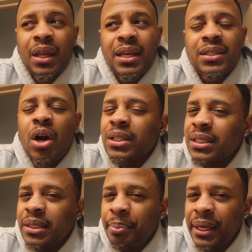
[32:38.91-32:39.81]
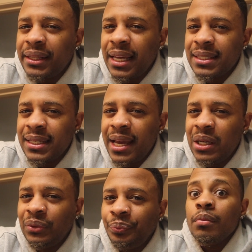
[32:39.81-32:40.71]
it's hard to depict that
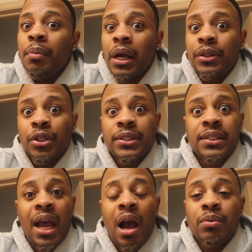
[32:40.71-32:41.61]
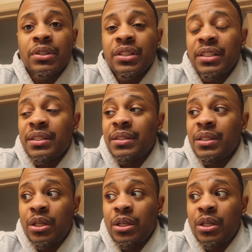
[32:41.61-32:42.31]
sound, but the sky was just